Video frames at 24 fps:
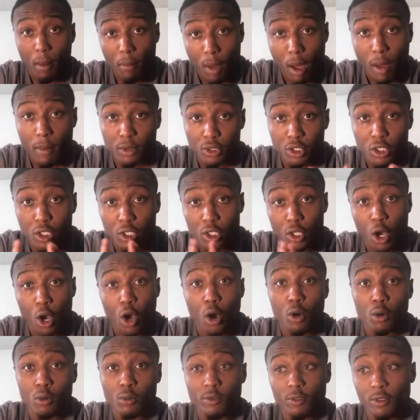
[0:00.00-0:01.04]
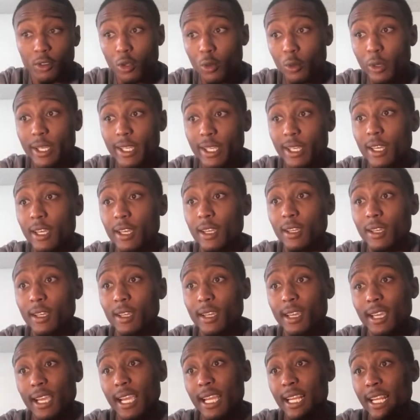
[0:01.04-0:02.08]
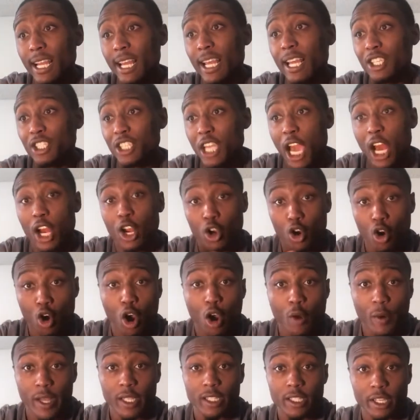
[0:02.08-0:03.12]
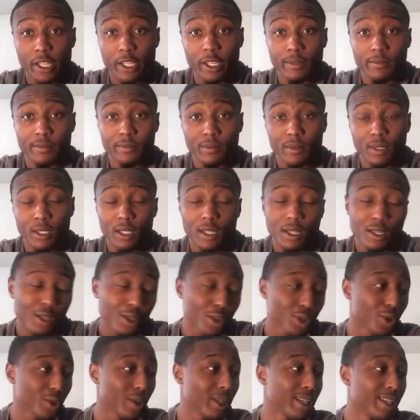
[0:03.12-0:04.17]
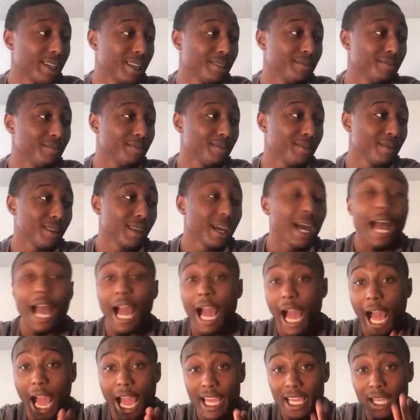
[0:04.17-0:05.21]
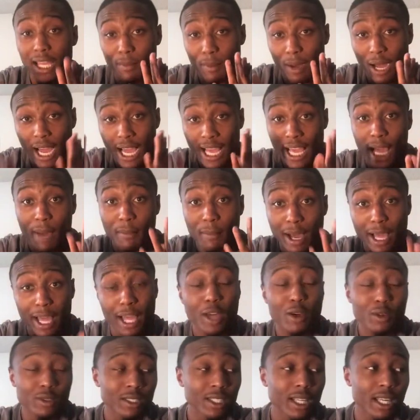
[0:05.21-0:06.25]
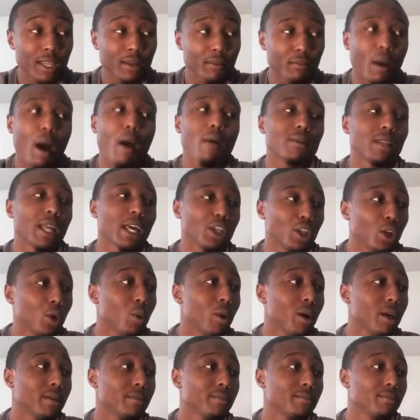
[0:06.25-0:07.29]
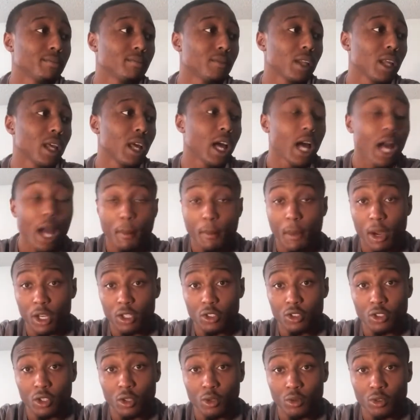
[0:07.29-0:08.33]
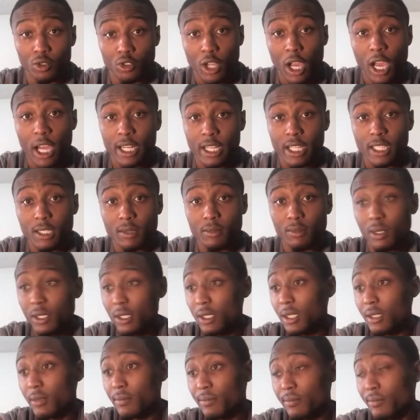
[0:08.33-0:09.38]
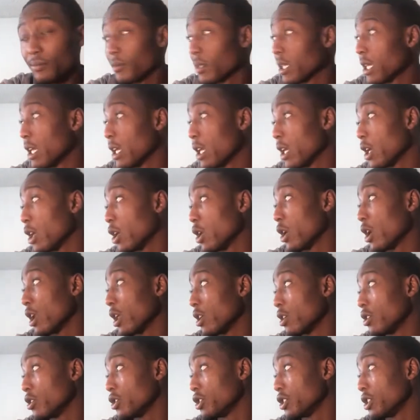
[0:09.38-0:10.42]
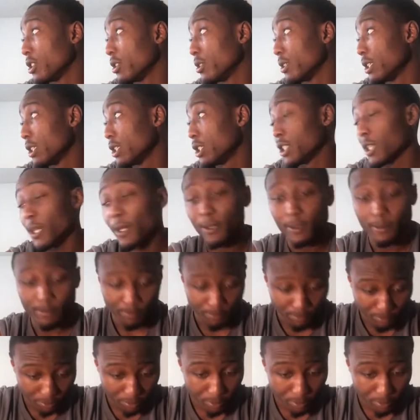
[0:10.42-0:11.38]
my mama, she gone for the weekend. Then she had a car right there. So then I ain't have my L's yet, but I was like, you know what? I'm about to go try to get some pussy and all this shit. So